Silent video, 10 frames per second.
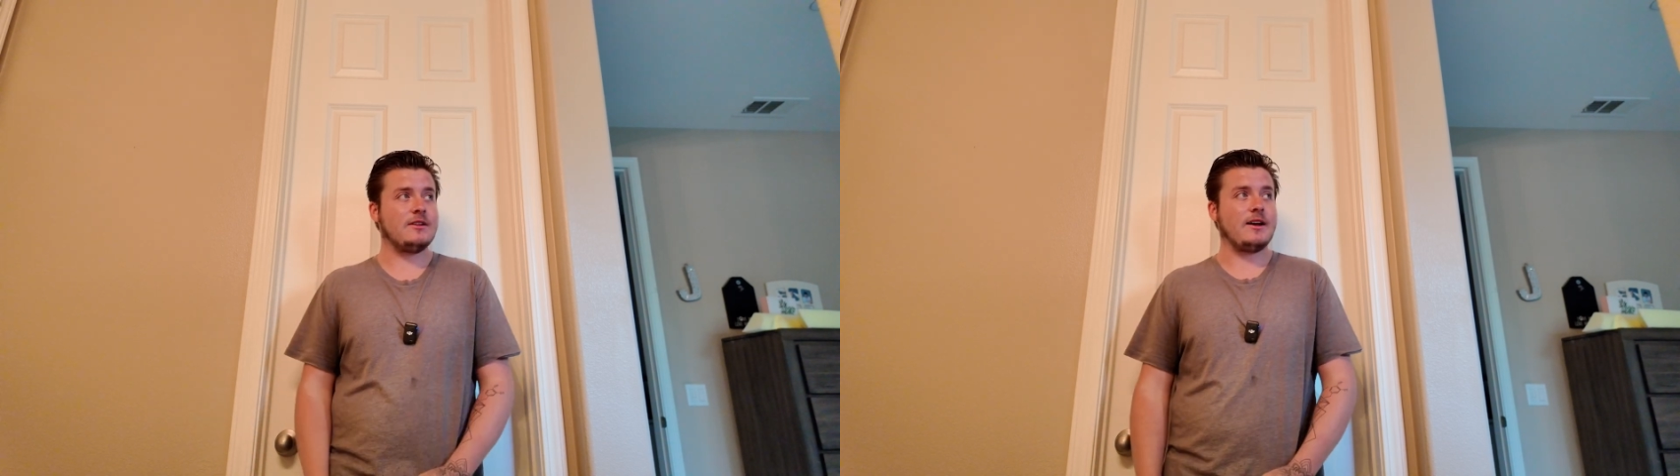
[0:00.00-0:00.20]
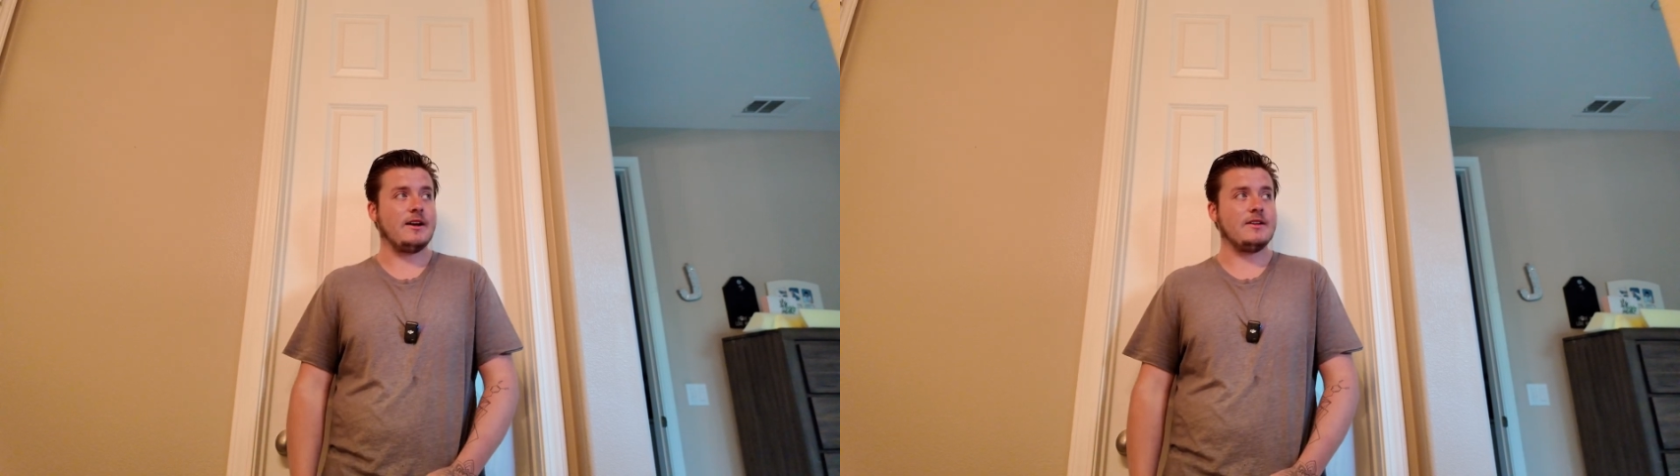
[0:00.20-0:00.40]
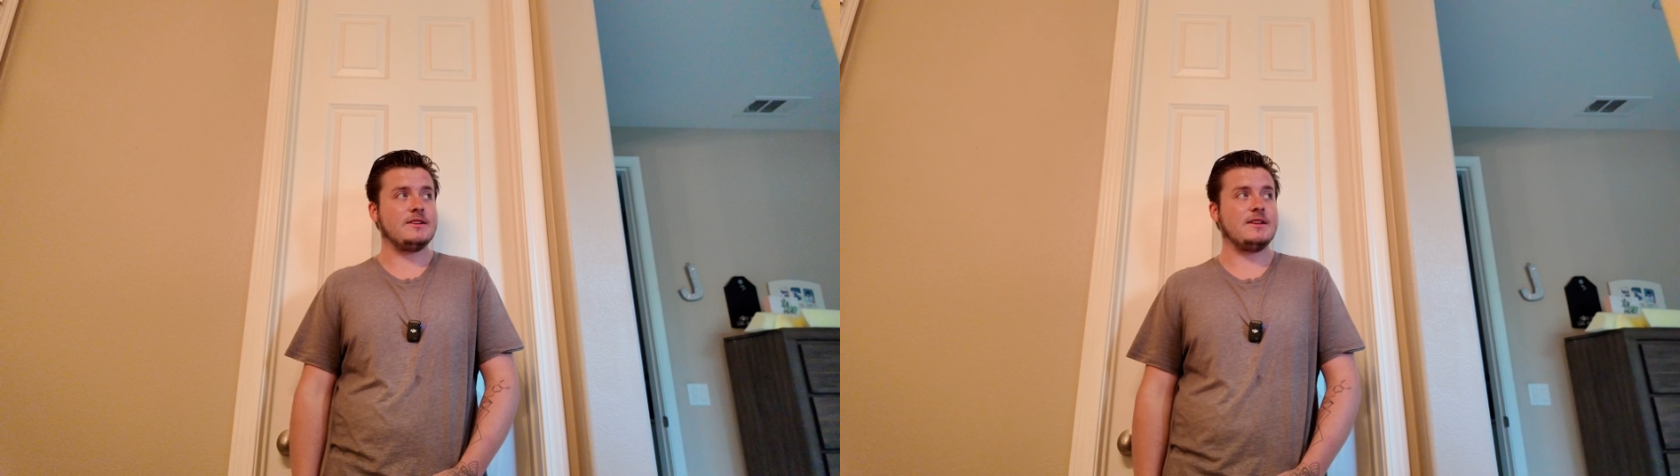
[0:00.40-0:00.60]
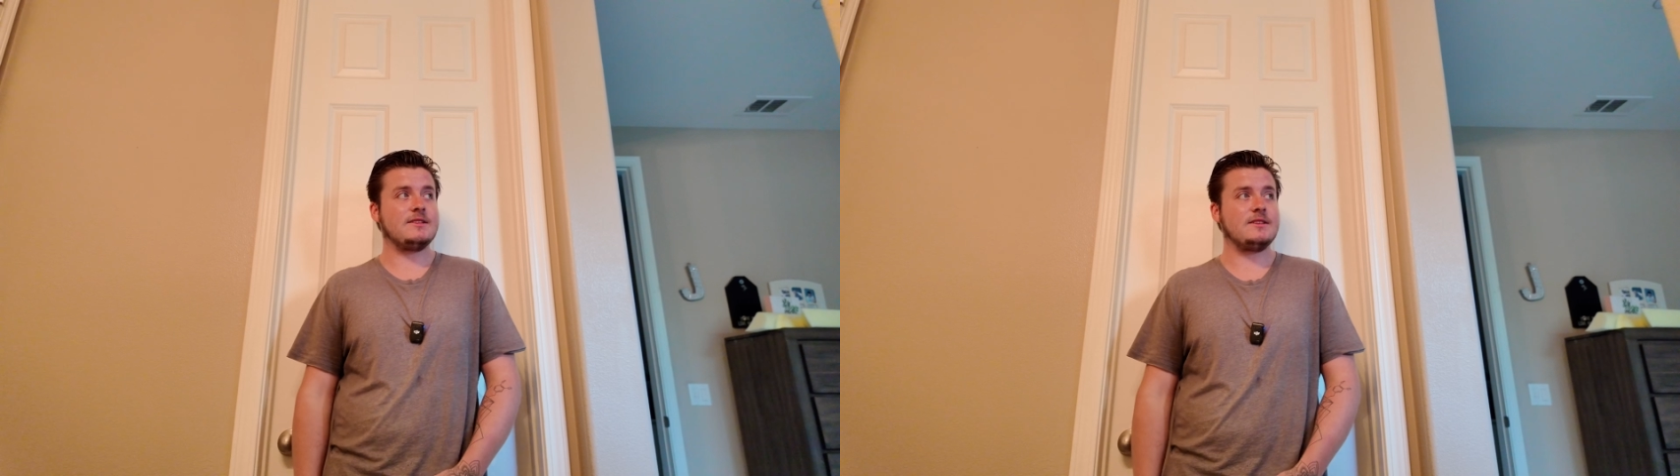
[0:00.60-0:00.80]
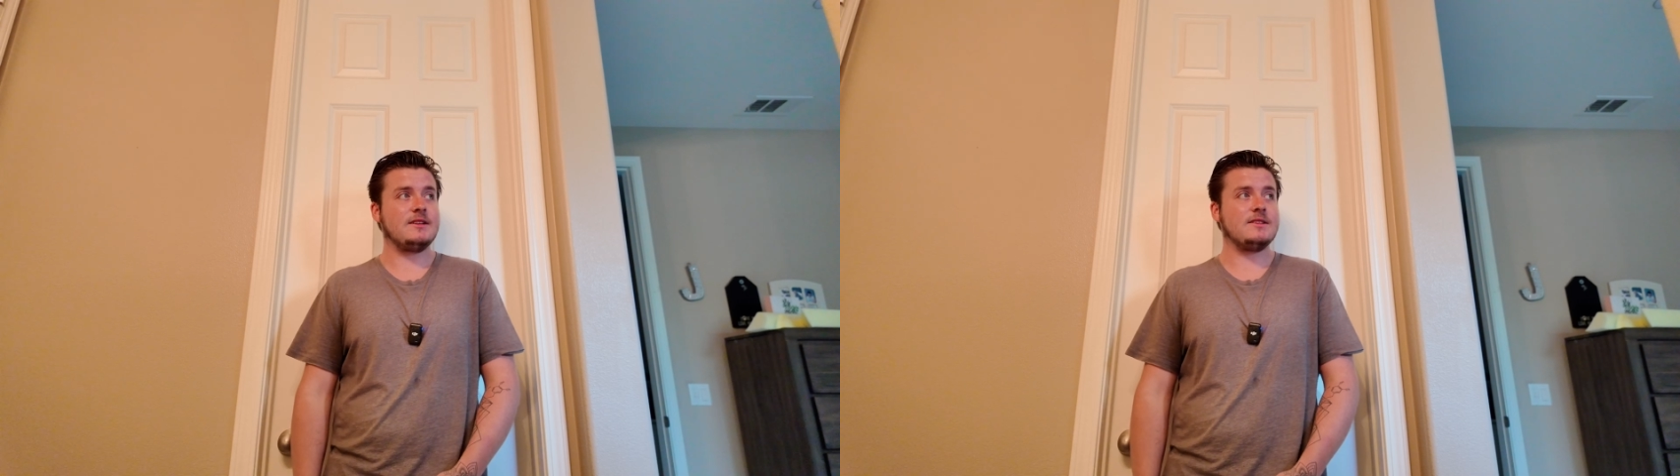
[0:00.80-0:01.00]
in higher
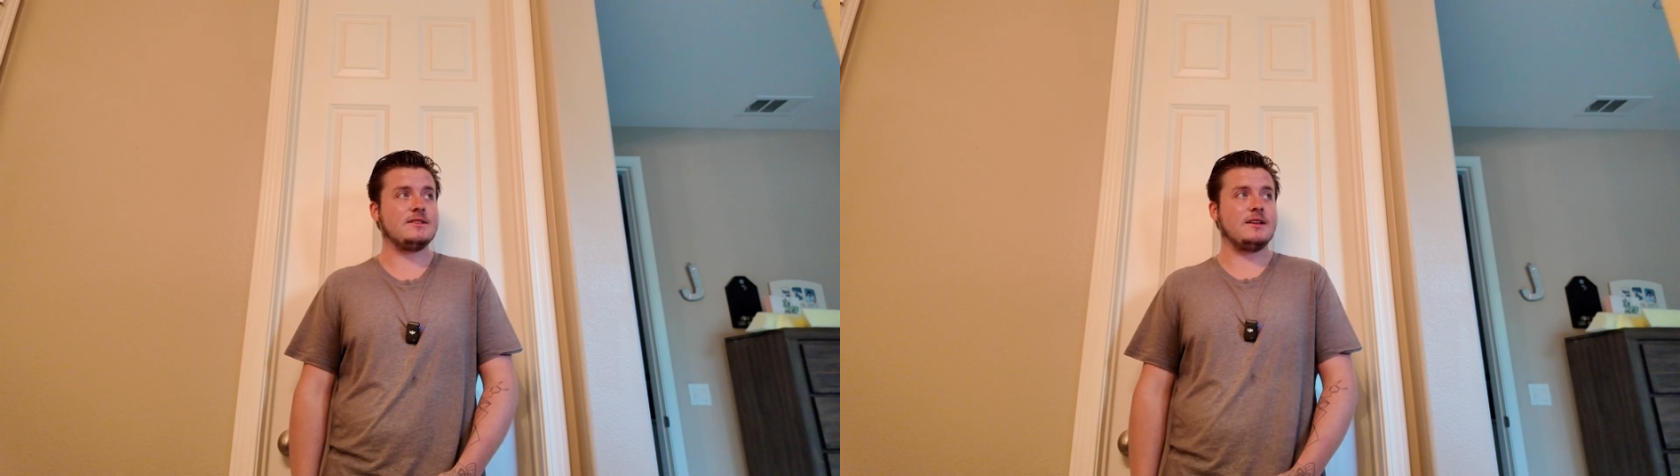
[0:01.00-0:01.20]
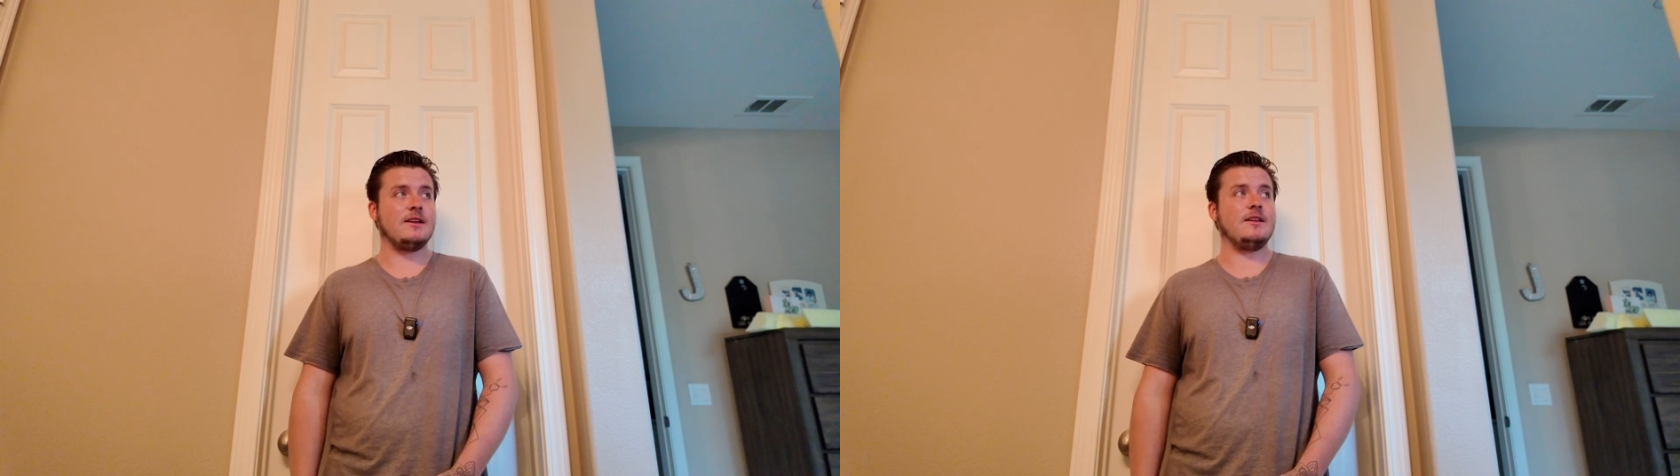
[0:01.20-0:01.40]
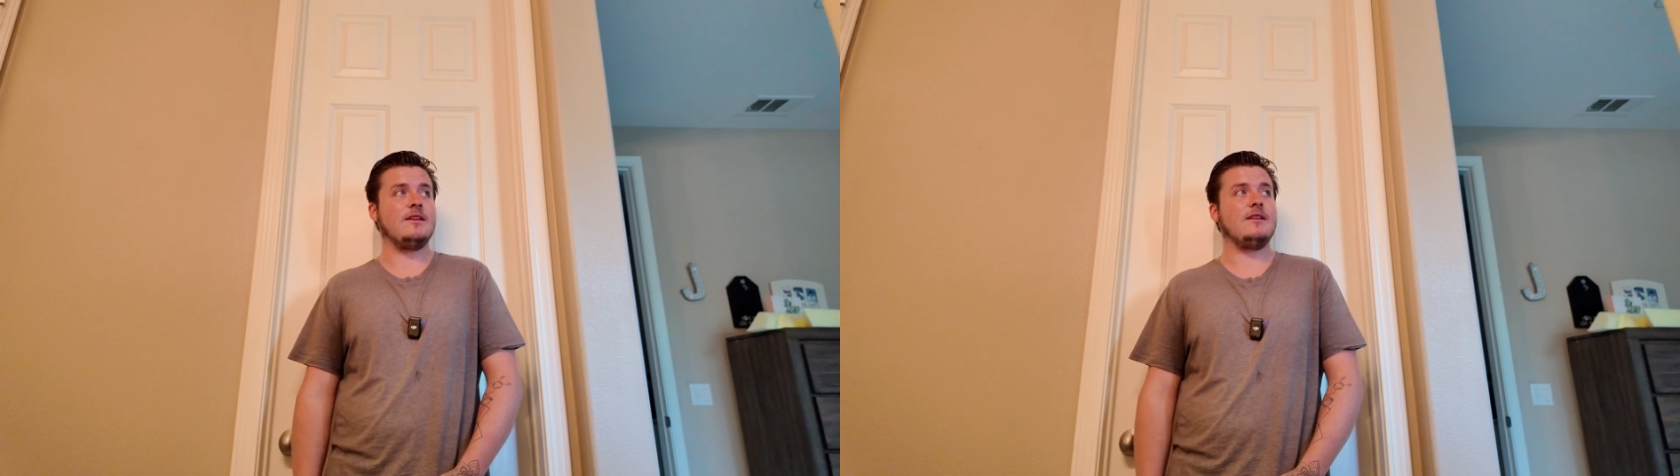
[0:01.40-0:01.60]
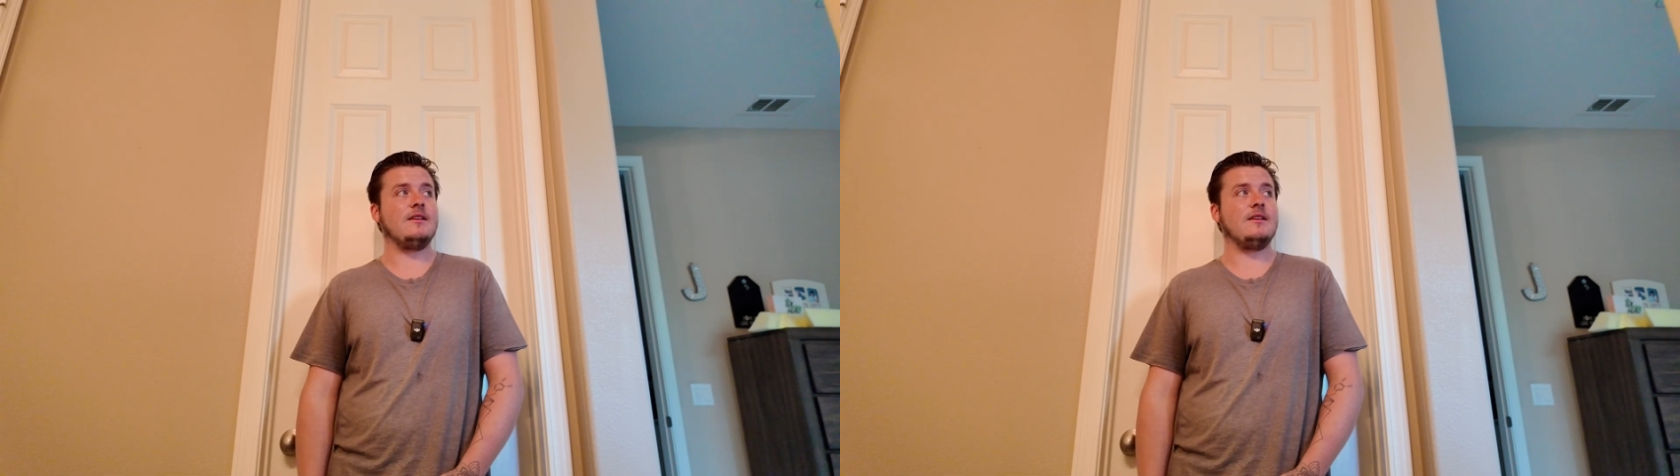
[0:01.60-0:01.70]
densities that